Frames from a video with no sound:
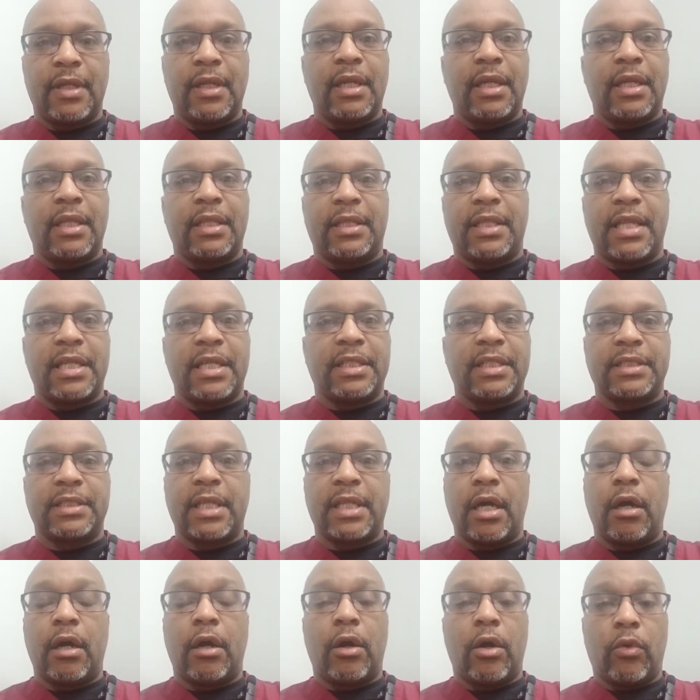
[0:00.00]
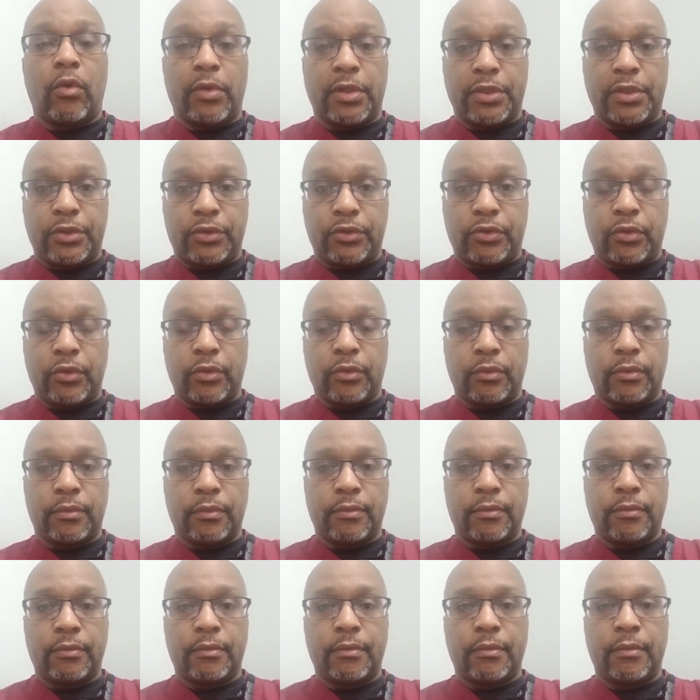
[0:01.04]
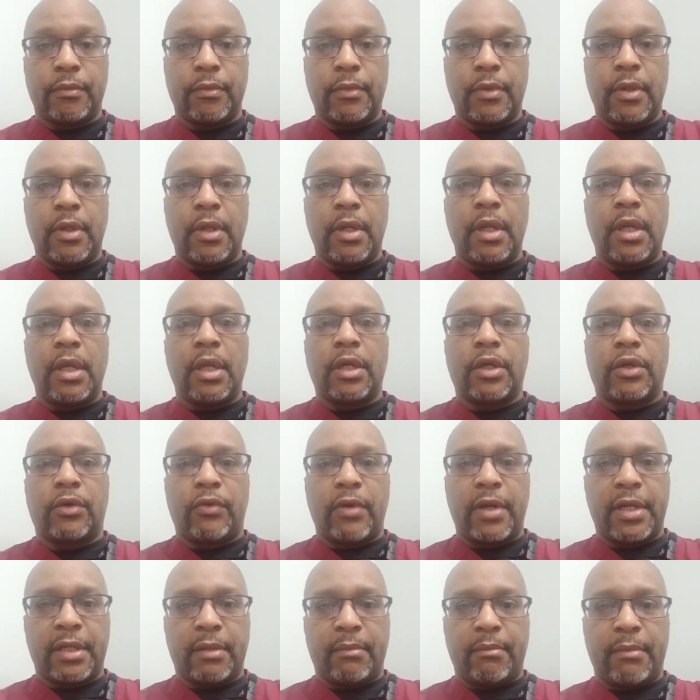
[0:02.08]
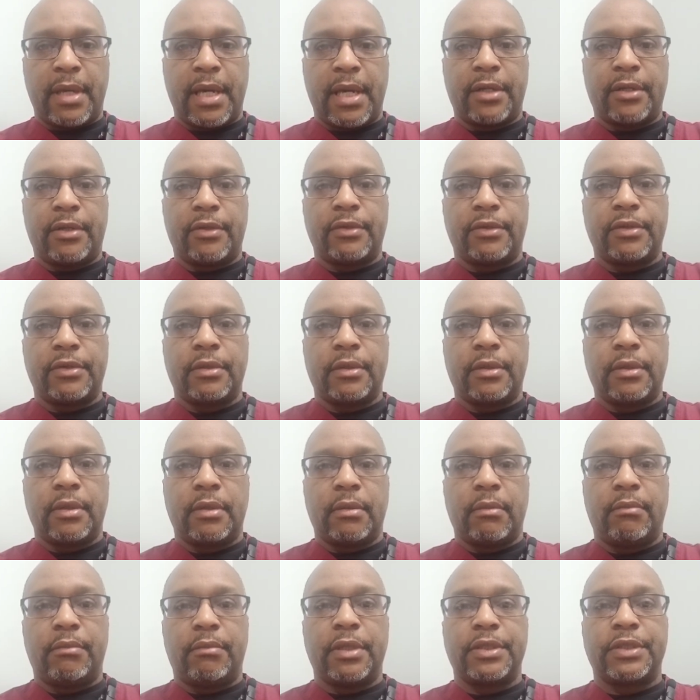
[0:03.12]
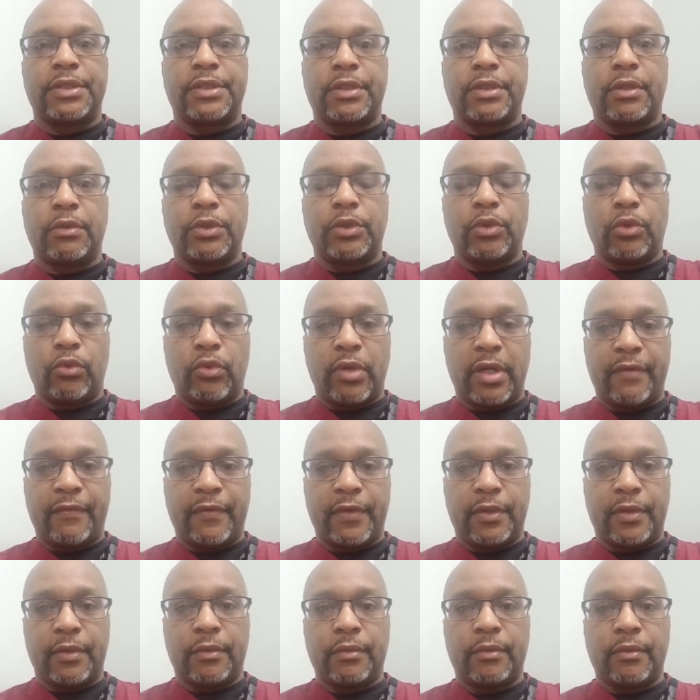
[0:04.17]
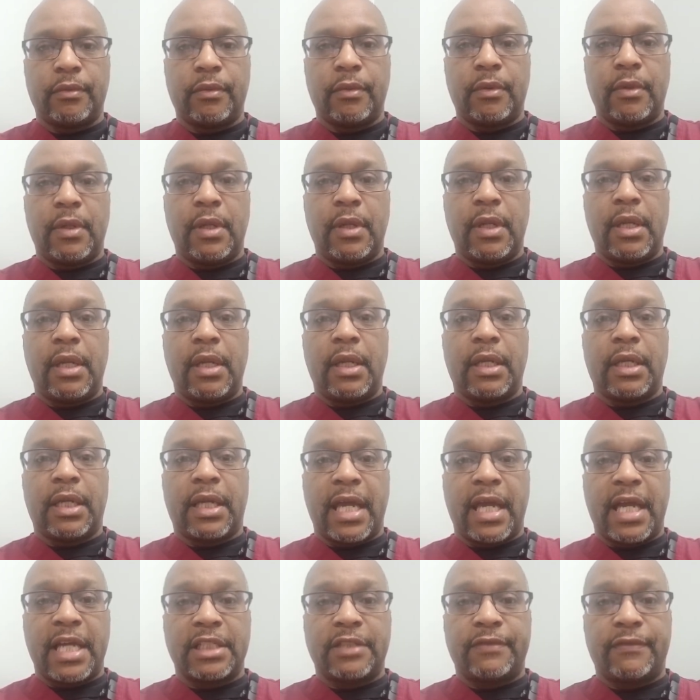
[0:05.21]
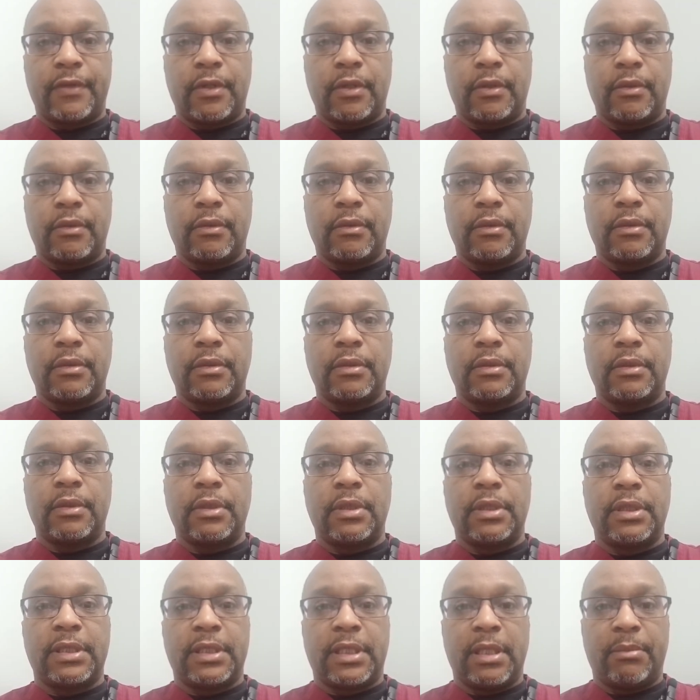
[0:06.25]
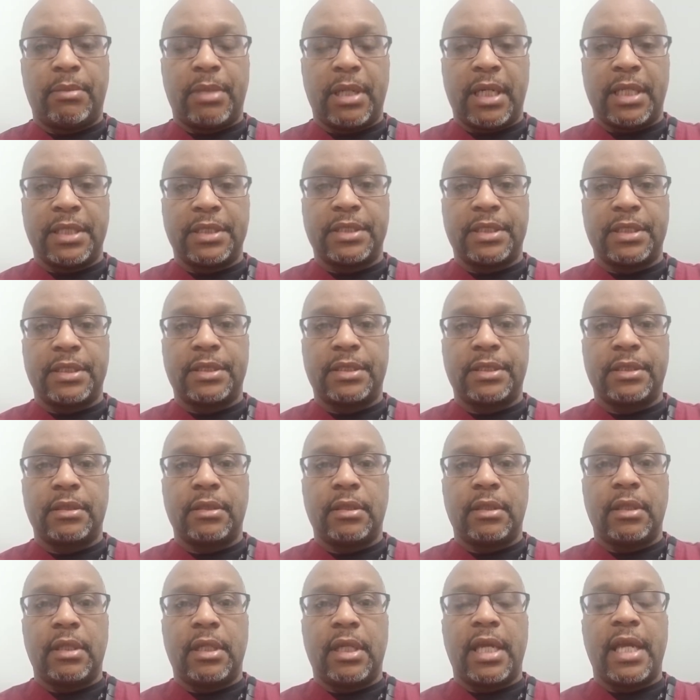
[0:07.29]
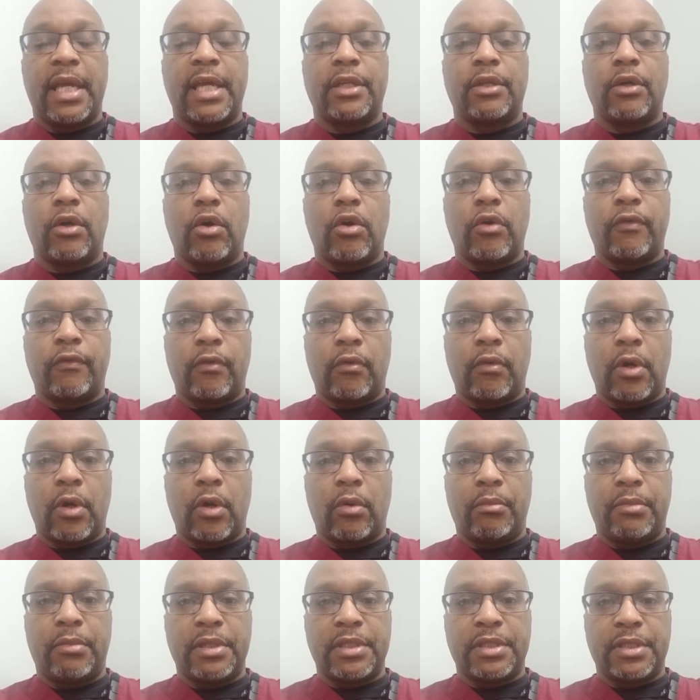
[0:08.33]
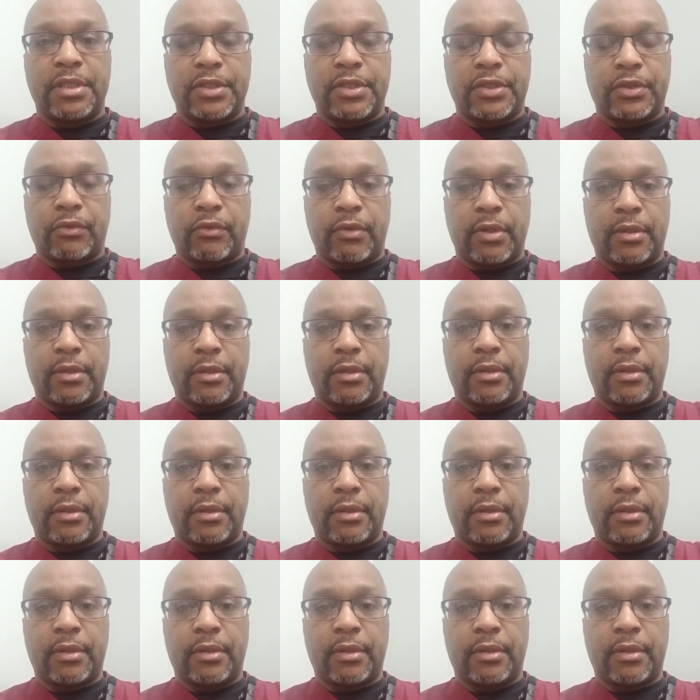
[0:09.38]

That is not always true. Credit matters, but so do revenue, cash flow, deposits, and overall business strength.